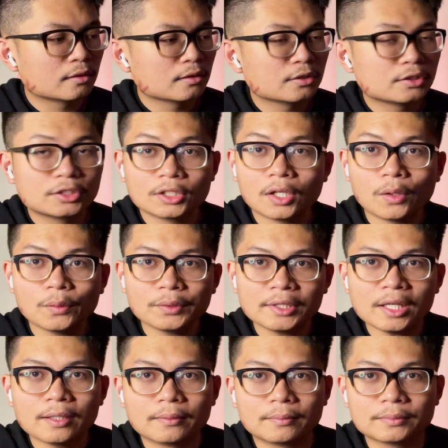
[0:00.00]
So
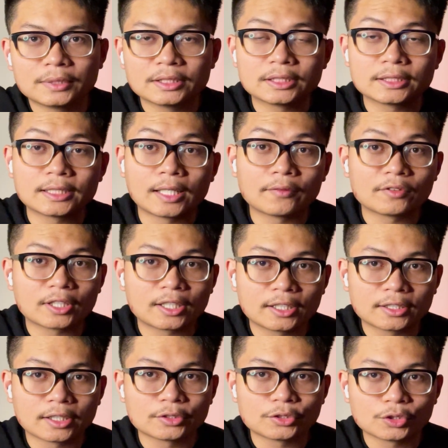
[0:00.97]
yeah, this is the end of the
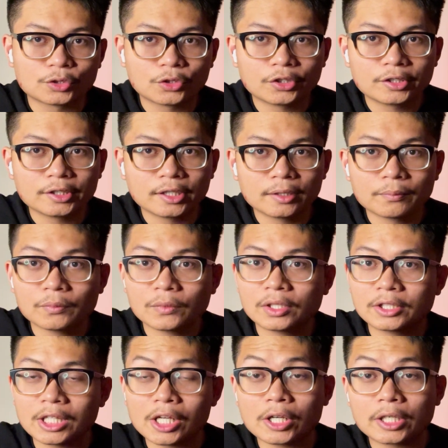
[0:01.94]
guitar tutorial.
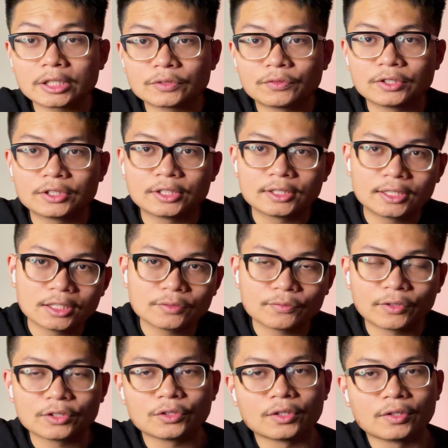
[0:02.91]
Thank you guys for watching this
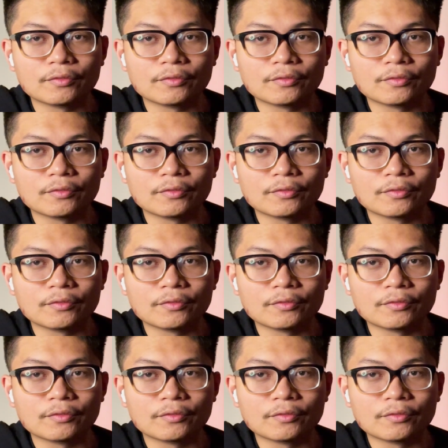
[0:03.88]
point of the